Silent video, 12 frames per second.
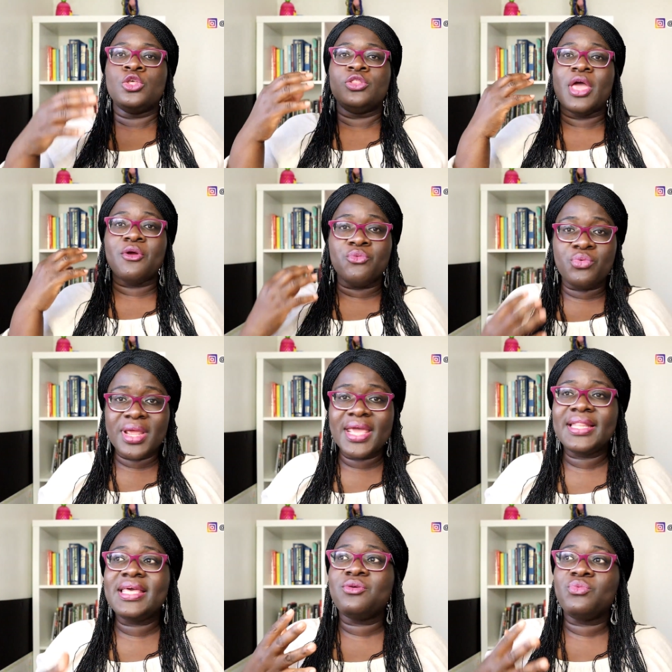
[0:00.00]
They're
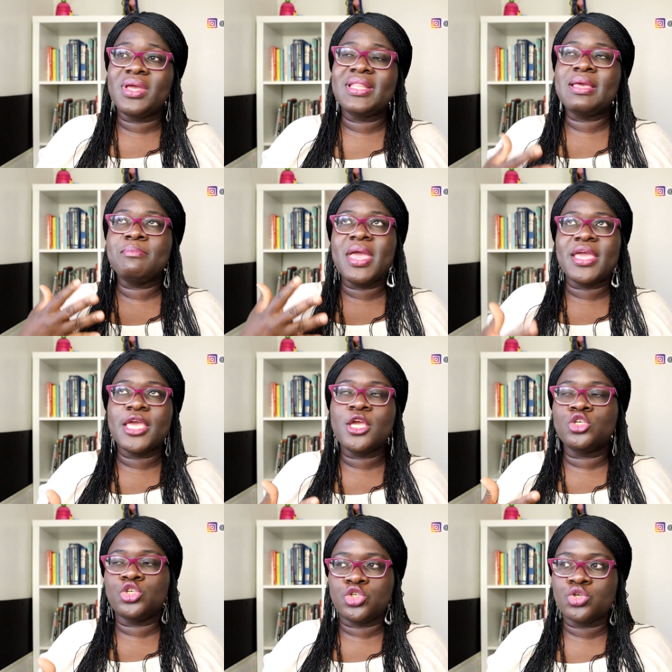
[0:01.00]
really, really
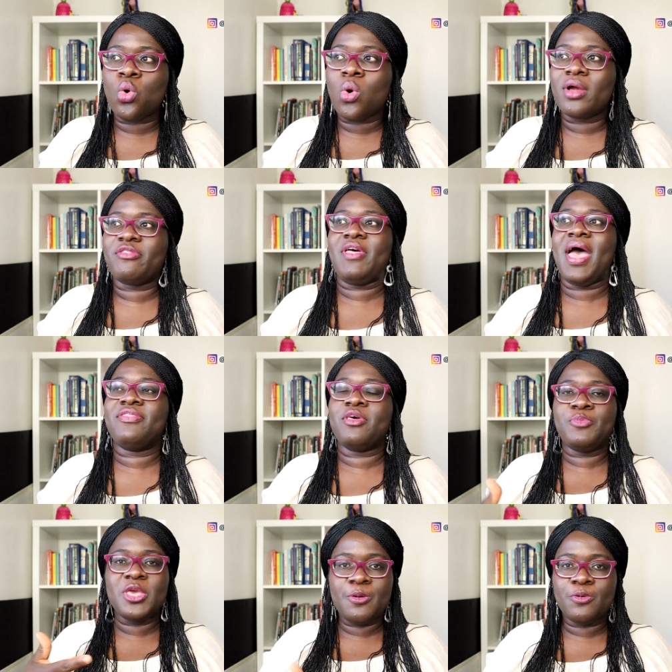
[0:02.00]
making sure that
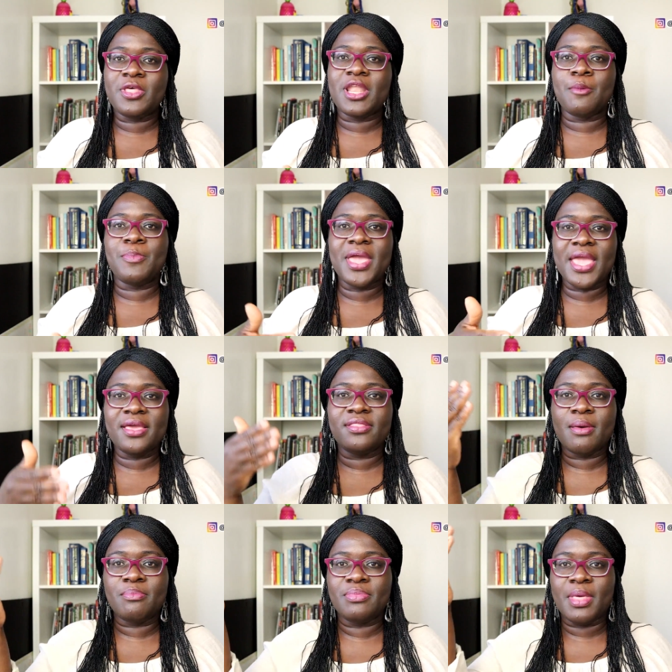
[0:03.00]
the people that are
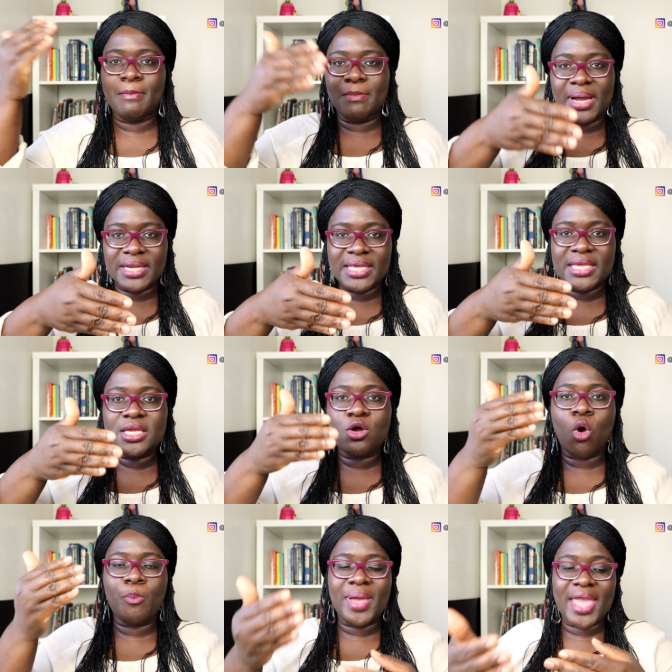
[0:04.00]
paying them the money
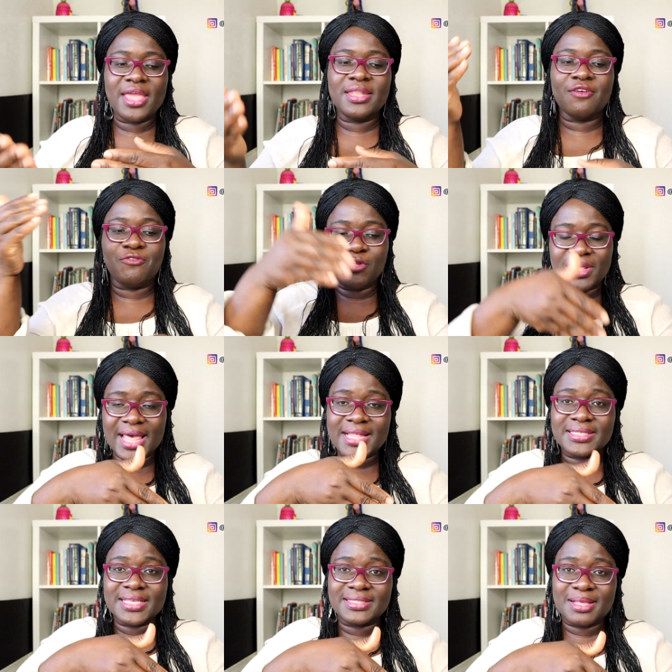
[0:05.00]
or paying the
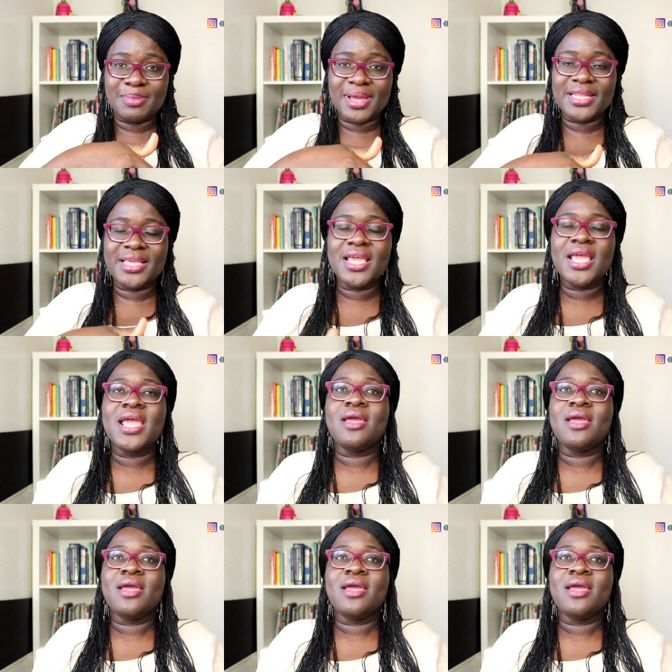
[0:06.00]
freelancers the money,